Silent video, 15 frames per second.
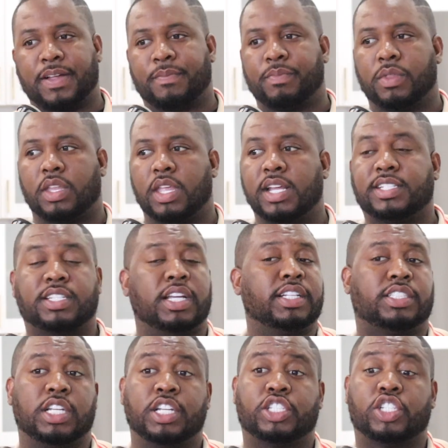because like
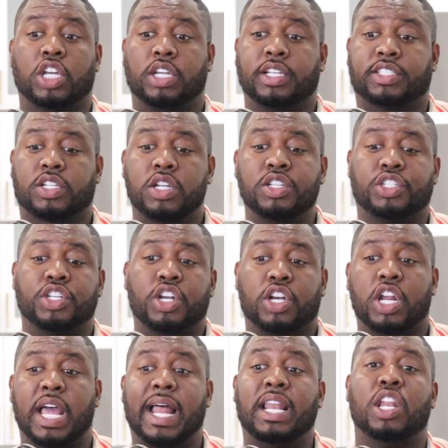it's
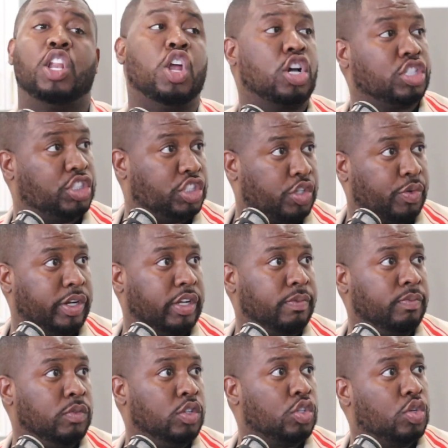considered a
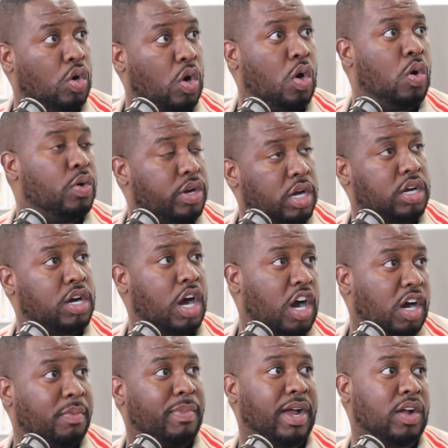luxury to own
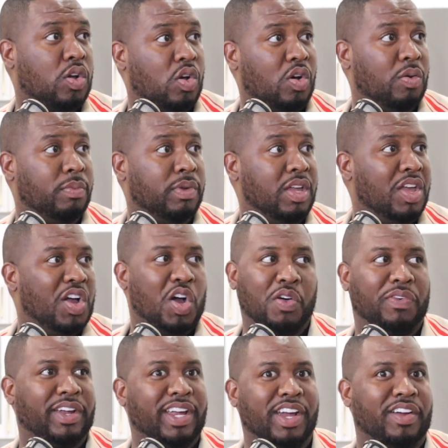a car back home.
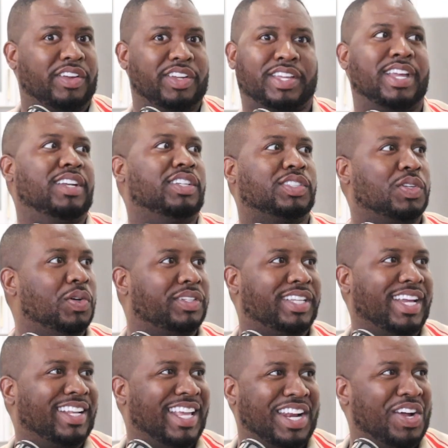Over here, you can
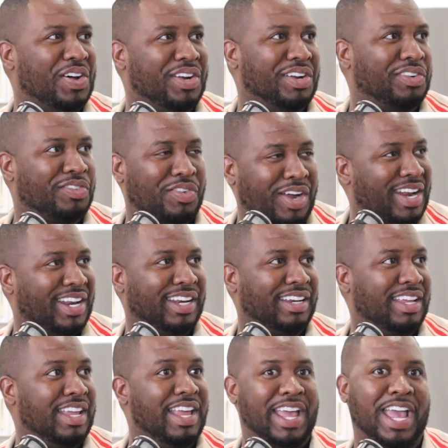just go take that out on
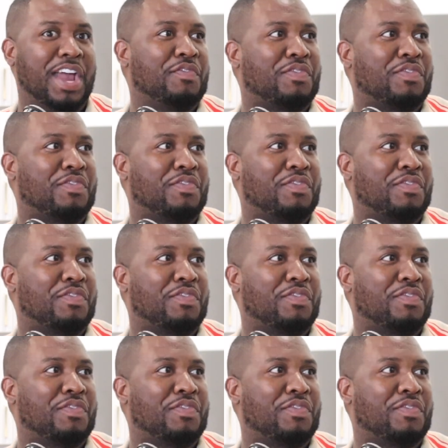credit.